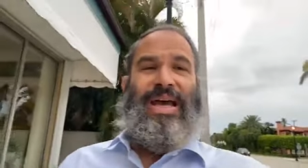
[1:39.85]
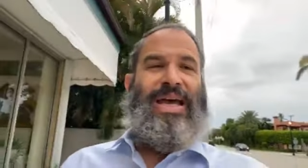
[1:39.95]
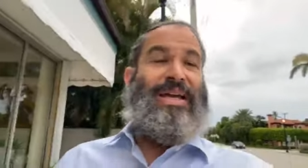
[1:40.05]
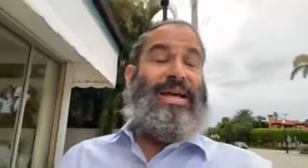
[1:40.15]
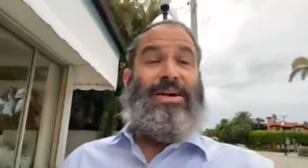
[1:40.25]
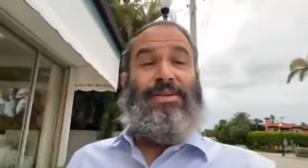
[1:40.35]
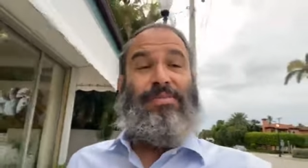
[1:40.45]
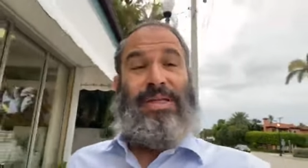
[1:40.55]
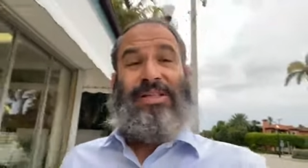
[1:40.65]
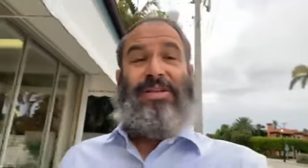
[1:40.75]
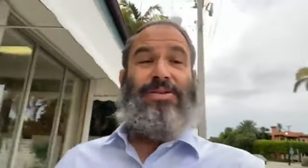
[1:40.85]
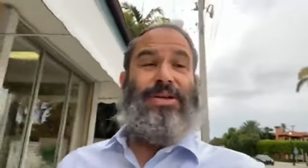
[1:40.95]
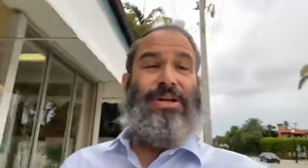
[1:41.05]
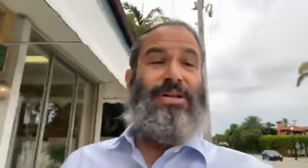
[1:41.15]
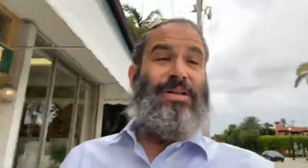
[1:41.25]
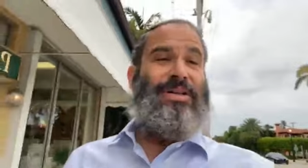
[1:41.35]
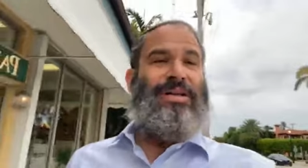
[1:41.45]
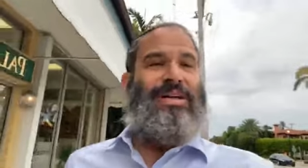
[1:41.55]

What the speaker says: and our material